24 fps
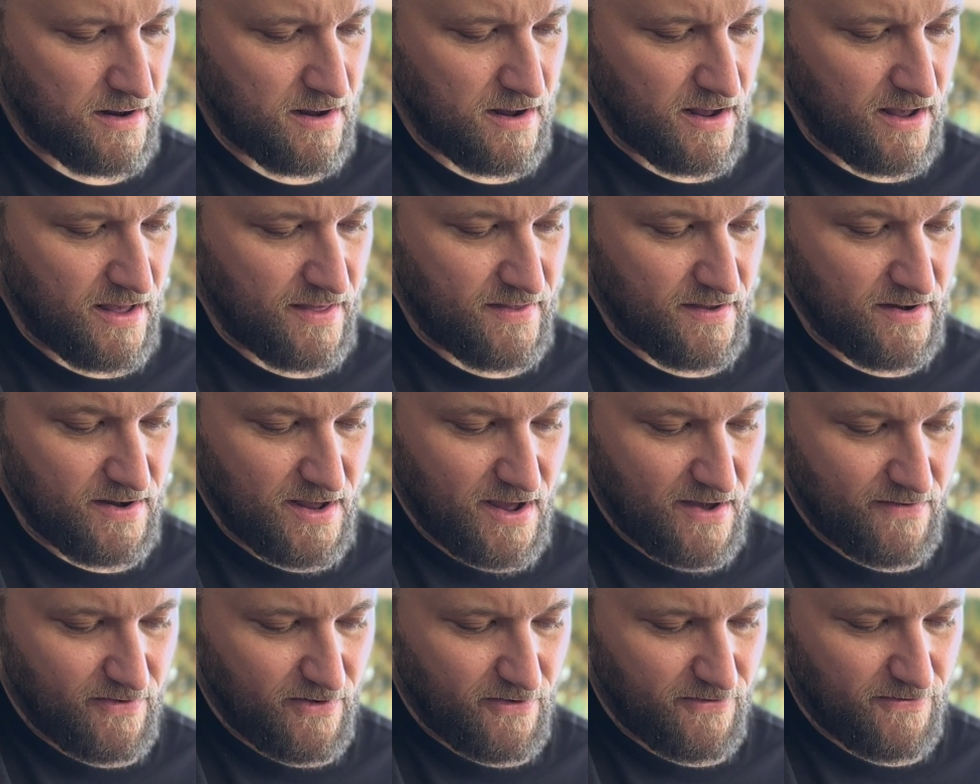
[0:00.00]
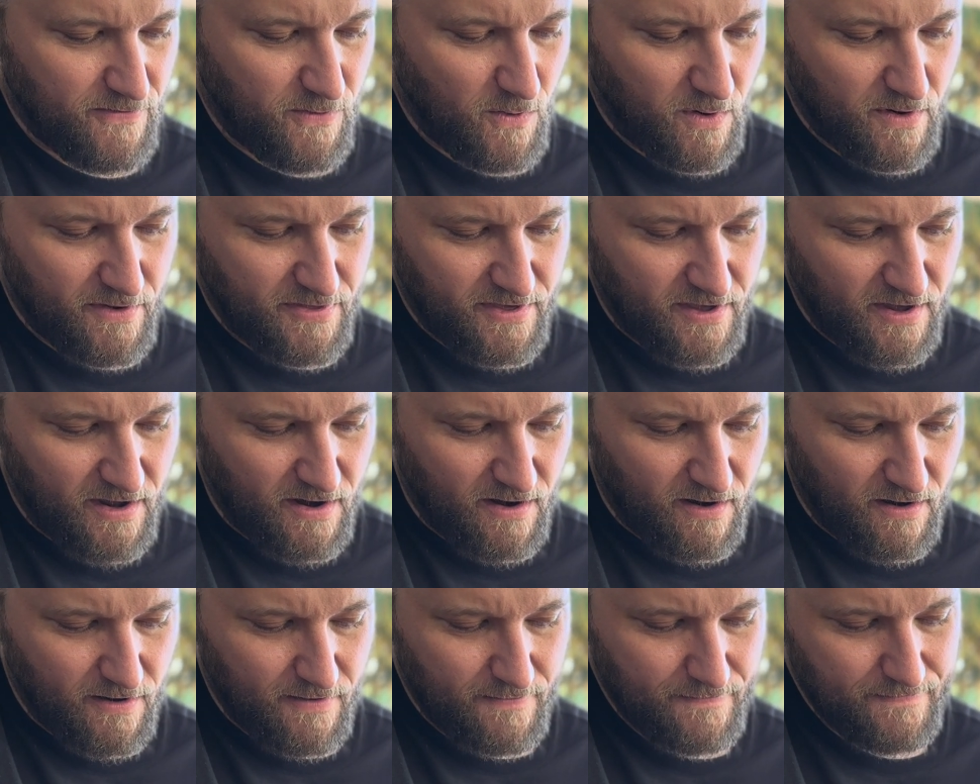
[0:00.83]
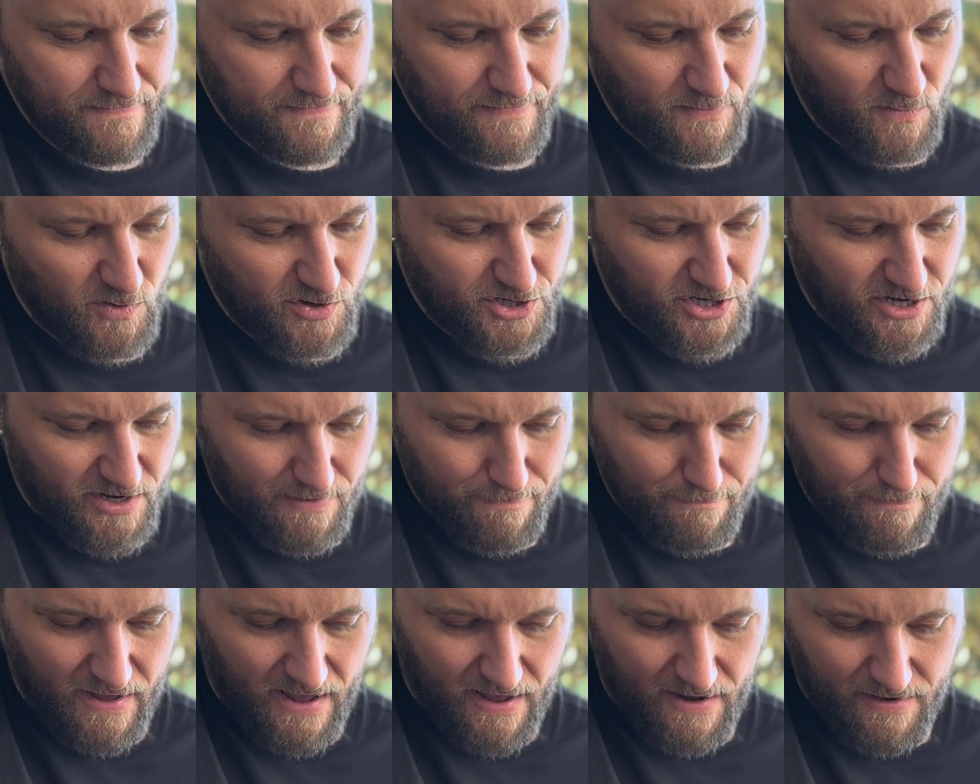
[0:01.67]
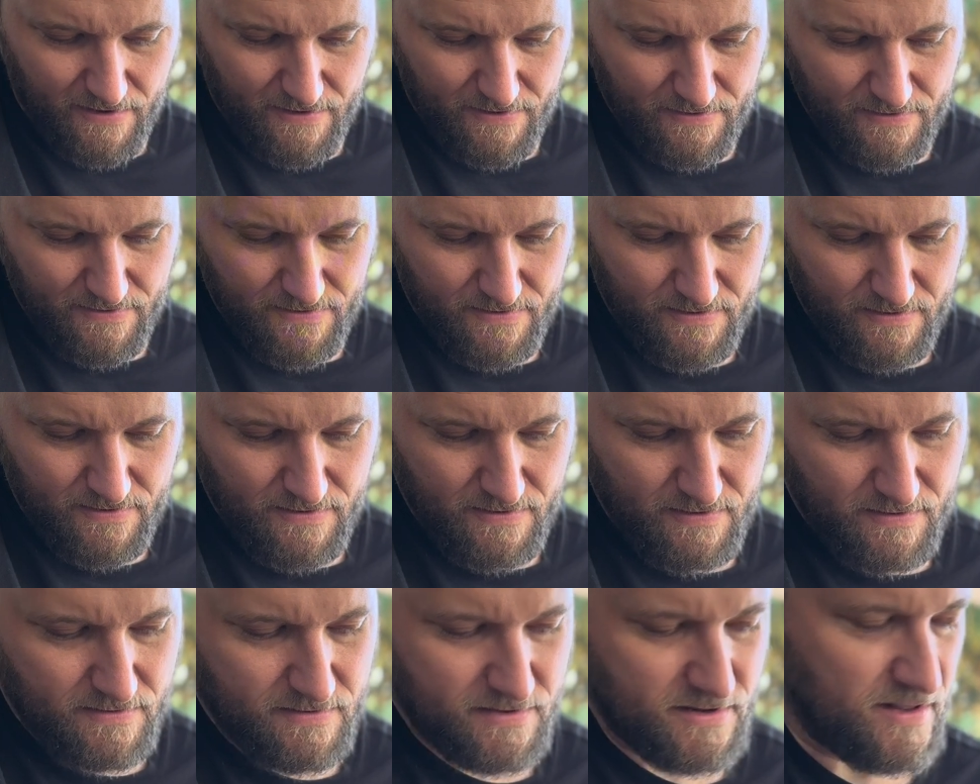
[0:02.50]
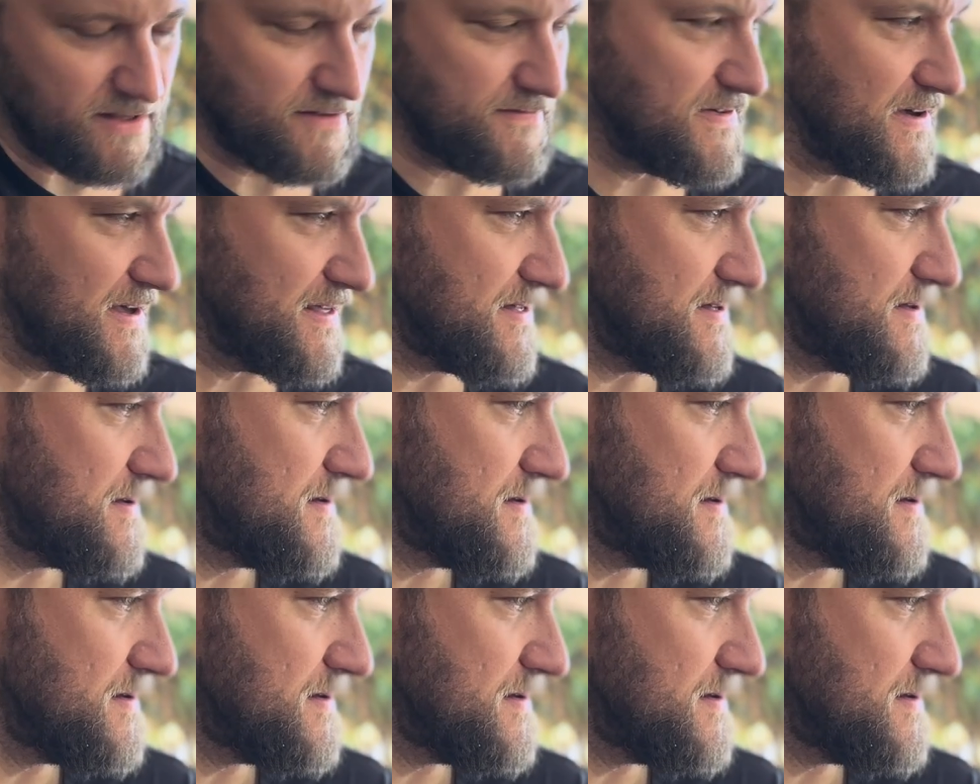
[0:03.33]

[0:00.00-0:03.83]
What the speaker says: And then you have your 4th here, which you can bend to the 5th.